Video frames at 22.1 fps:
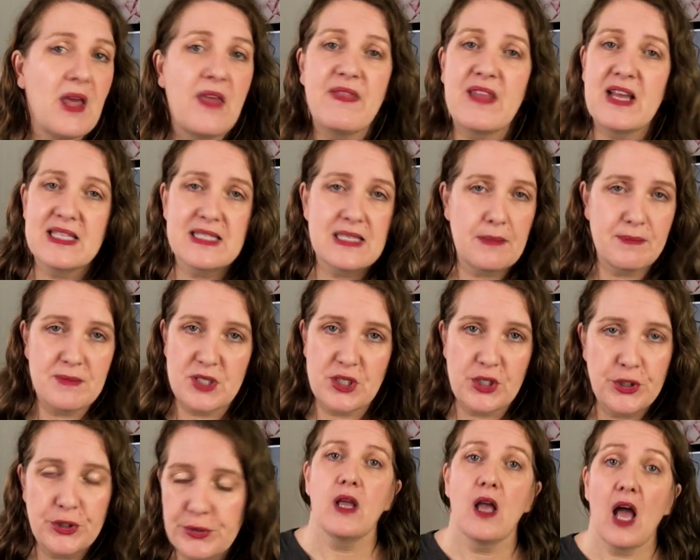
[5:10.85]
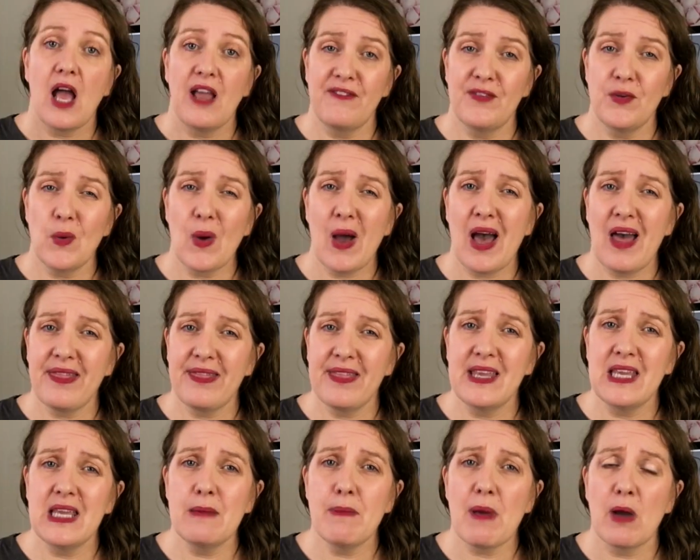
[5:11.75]
That's up to you. If you are
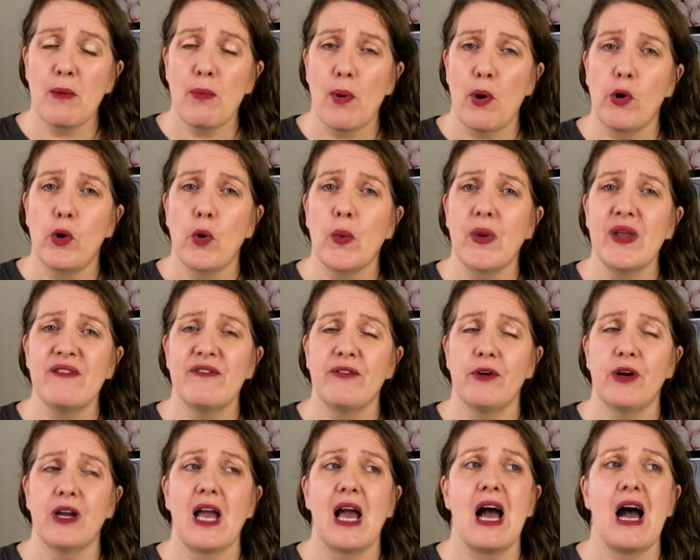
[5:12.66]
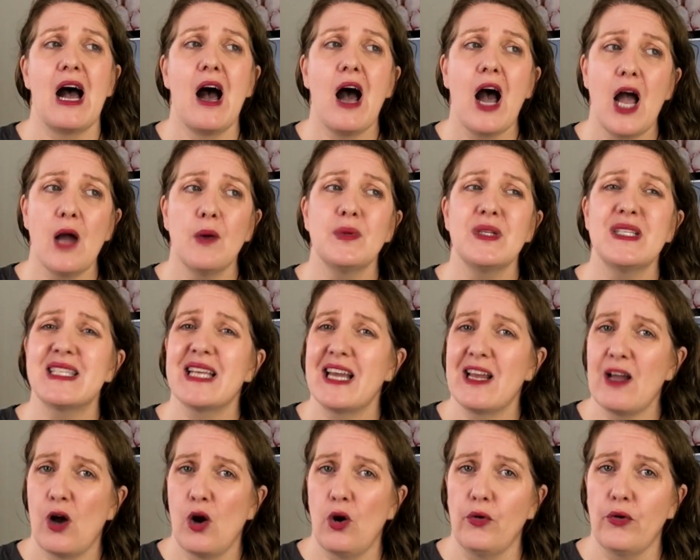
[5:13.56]
thinking about borrowing for a car, I would say
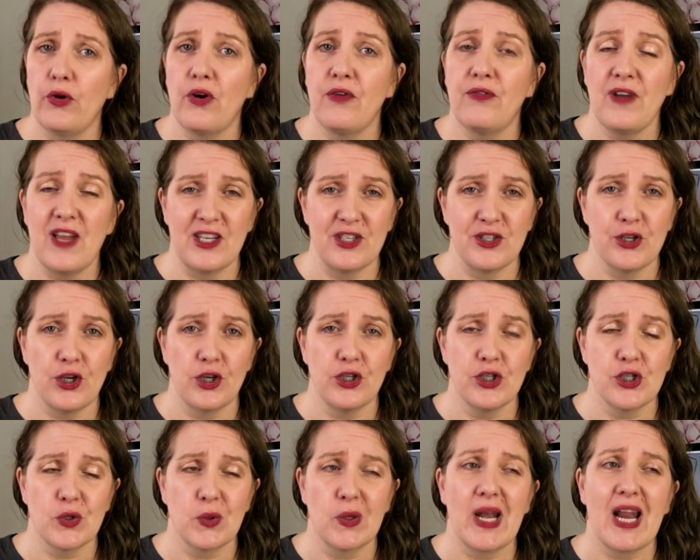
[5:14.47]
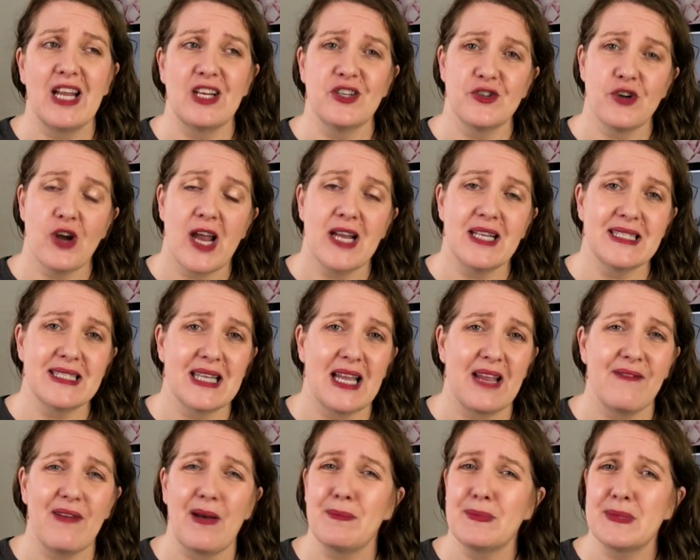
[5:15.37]
hold off and don't do it and try and
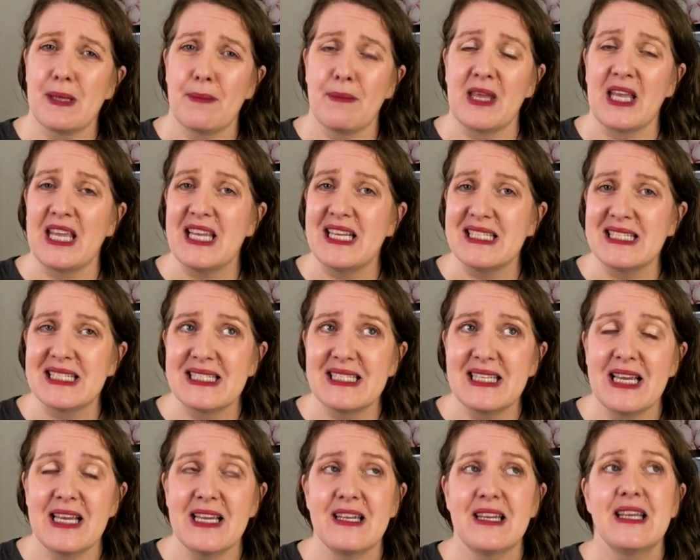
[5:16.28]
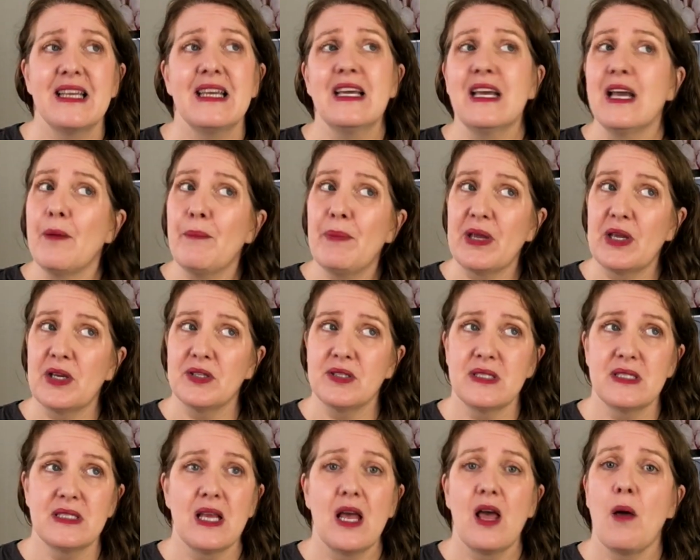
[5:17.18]
save up something instead
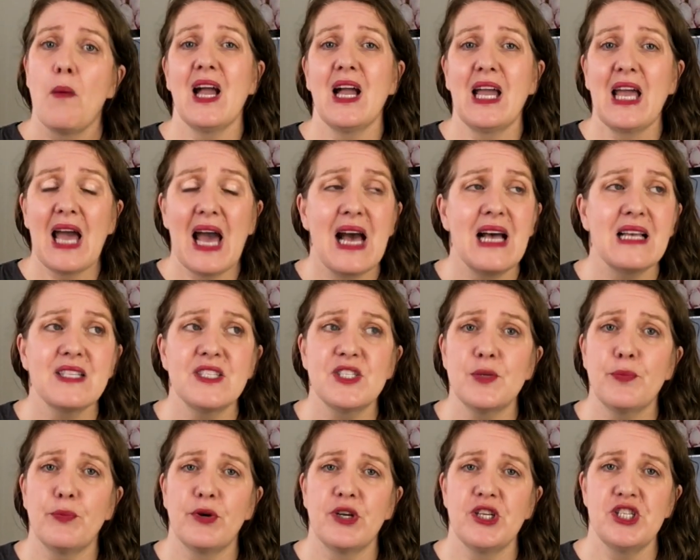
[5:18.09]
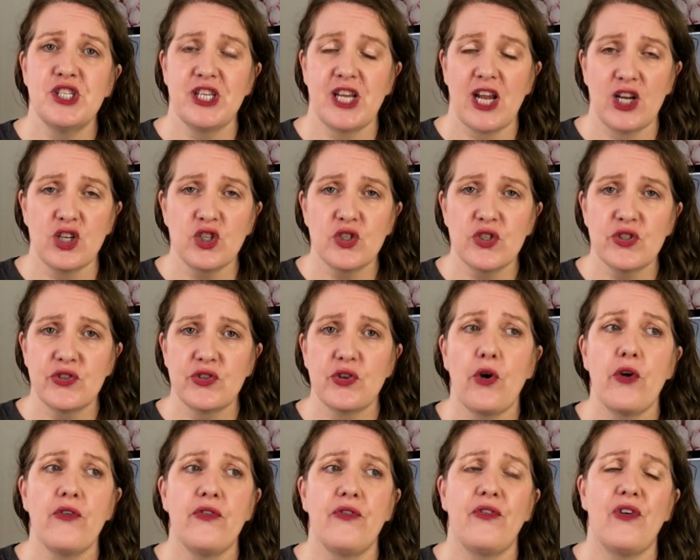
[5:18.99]
because cars depreciate
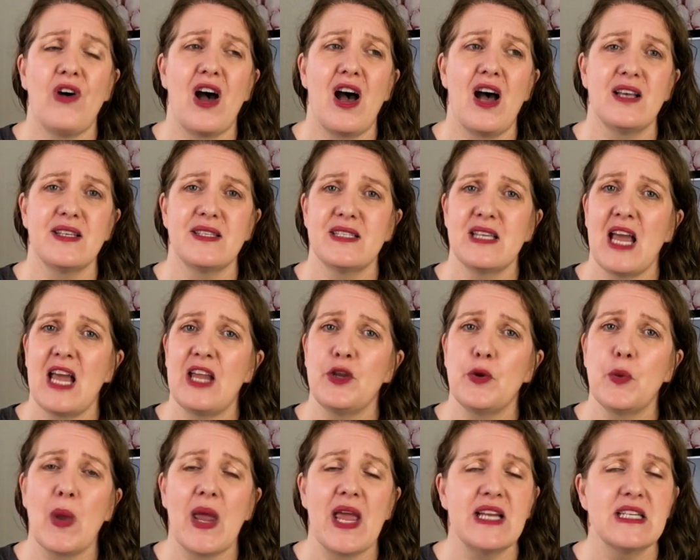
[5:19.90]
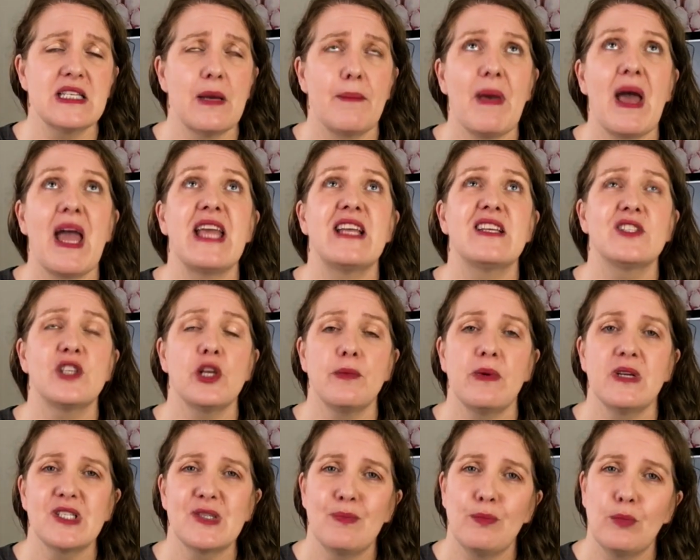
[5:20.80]
so fast and you end up paying so
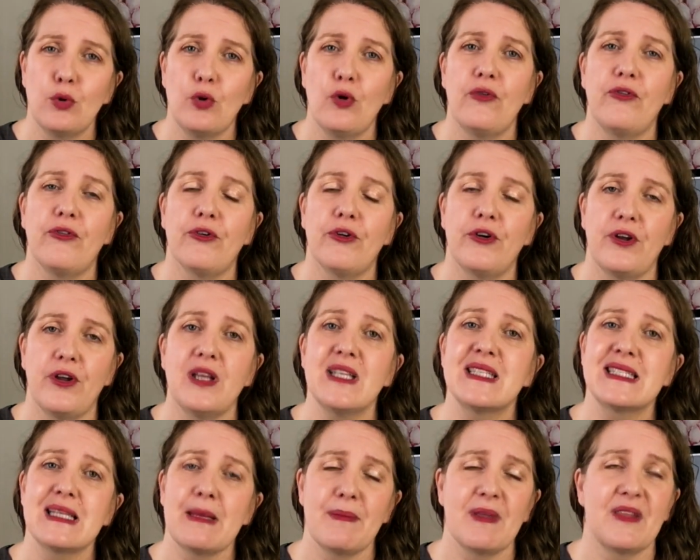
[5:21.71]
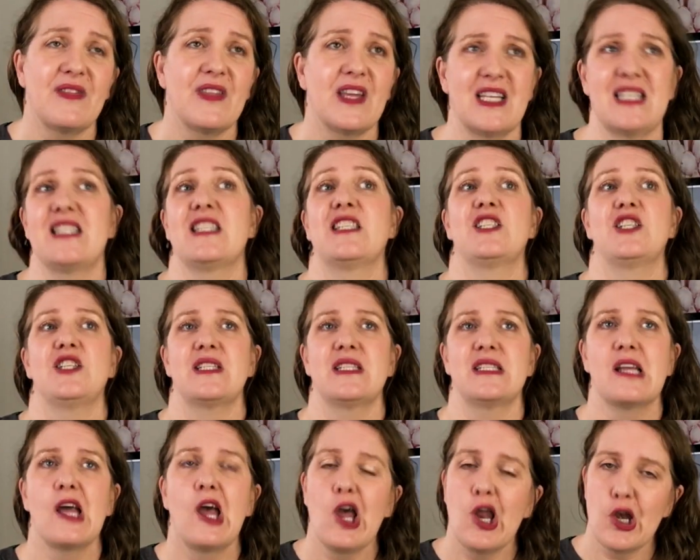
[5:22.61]
much more for something that's
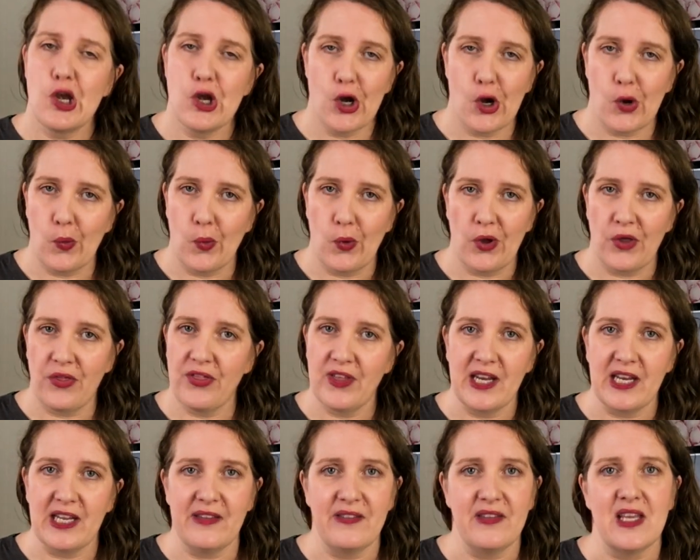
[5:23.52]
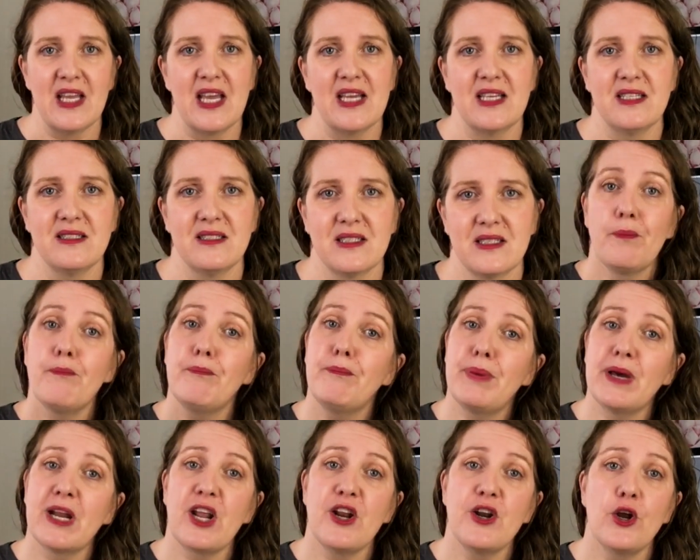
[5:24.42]
just not worth it in the end.
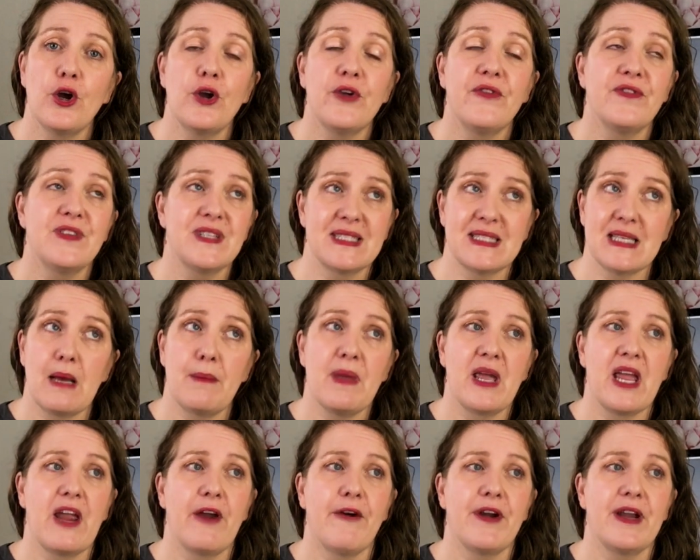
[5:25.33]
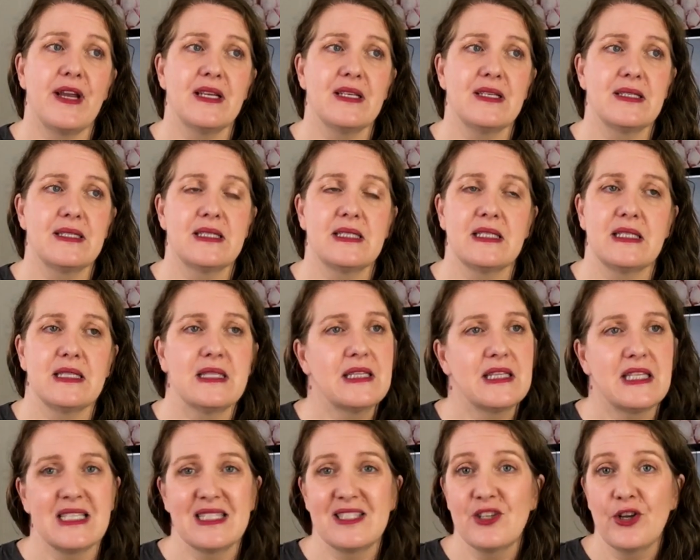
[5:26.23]
But I know for some areas,
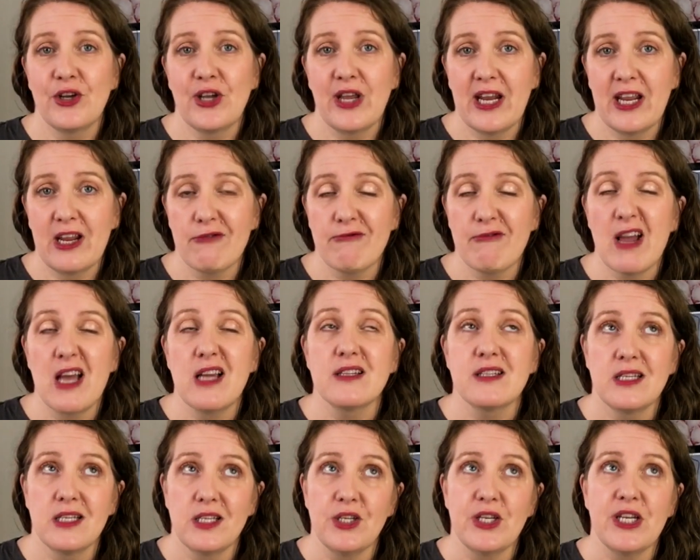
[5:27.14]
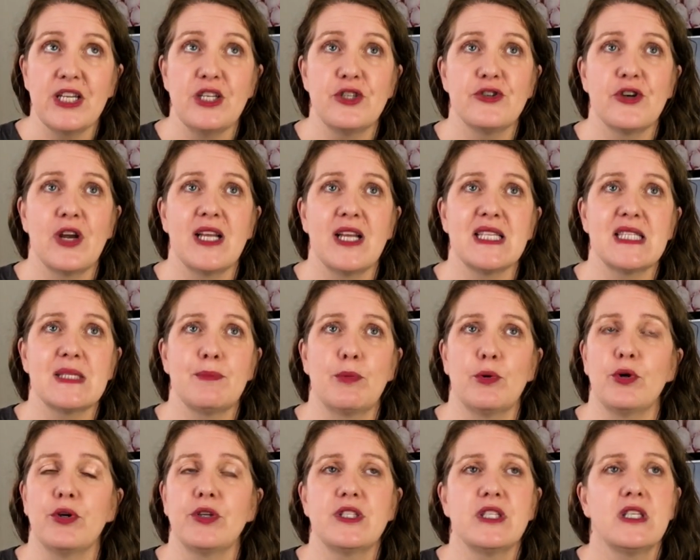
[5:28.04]
there's no getting around it, you need
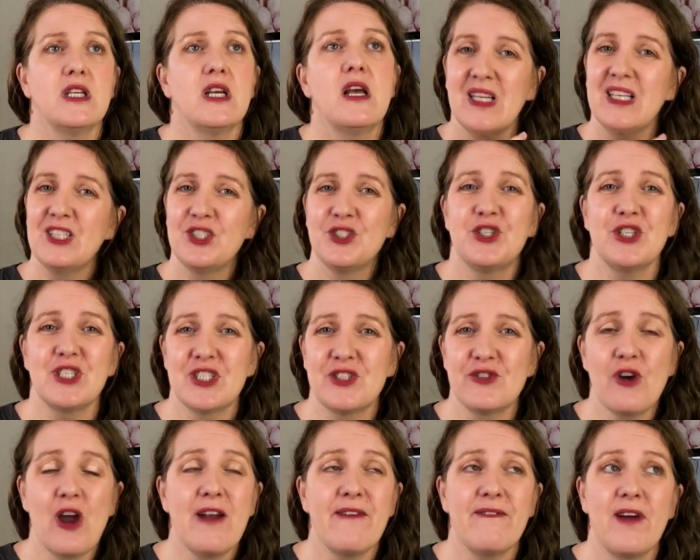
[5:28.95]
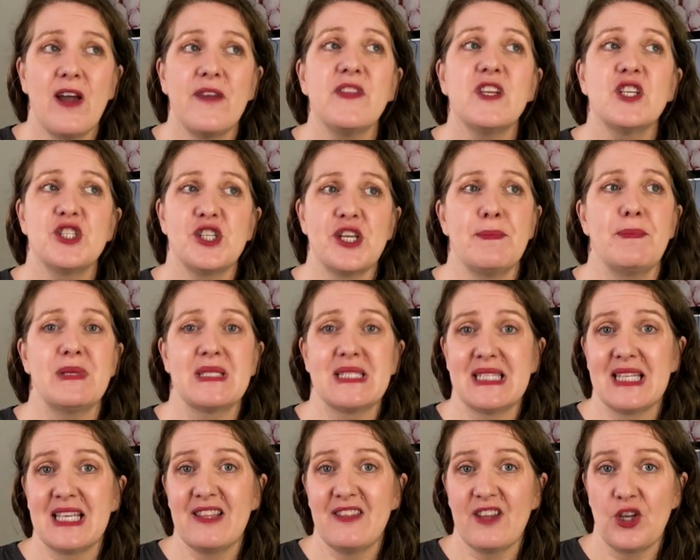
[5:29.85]
transport. Just try and find the cheapest
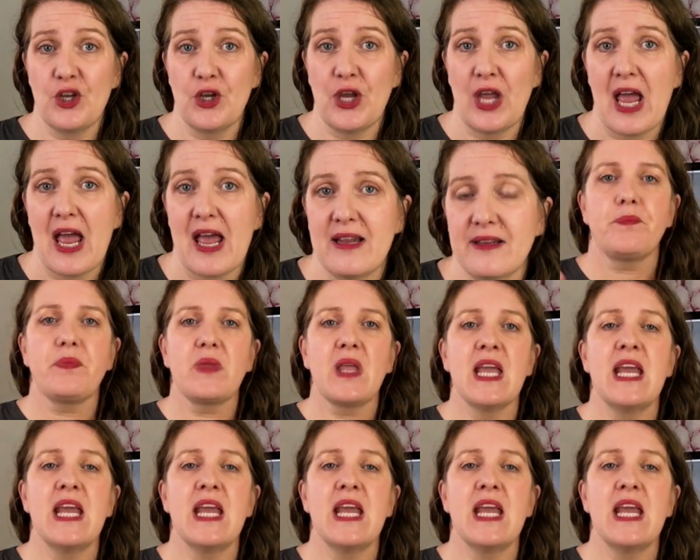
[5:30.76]
thing that you can.